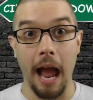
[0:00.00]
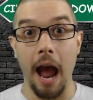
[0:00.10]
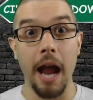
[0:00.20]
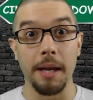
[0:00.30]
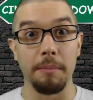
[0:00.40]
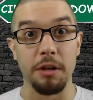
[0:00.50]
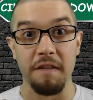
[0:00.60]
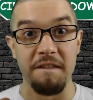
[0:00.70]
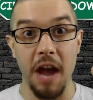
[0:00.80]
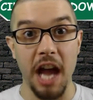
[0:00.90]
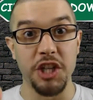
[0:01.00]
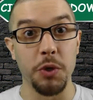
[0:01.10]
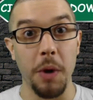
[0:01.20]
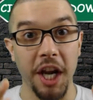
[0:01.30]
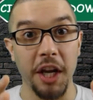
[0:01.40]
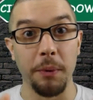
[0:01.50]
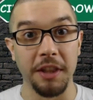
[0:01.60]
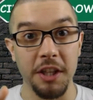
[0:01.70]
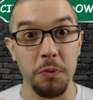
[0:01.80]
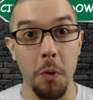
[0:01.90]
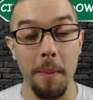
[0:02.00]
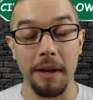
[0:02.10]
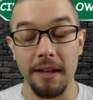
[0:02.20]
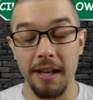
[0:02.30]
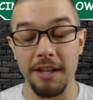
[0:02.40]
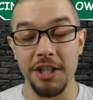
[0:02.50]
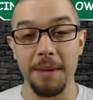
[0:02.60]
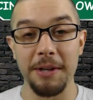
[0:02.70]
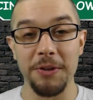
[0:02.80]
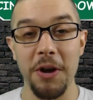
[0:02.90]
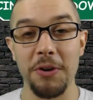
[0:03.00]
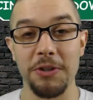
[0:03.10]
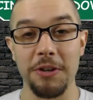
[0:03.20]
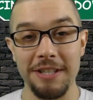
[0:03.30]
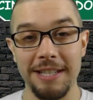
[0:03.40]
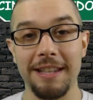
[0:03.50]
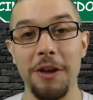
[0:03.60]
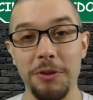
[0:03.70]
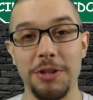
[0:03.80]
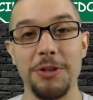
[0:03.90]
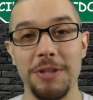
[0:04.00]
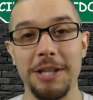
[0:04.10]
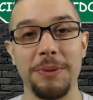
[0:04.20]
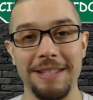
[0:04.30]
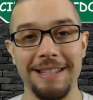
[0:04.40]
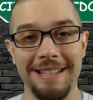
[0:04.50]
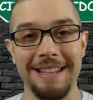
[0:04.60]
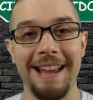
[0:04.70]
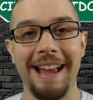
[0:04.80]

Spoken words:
I am infatuated with this woman, and Jaime, who knows her, and you see those two sequences,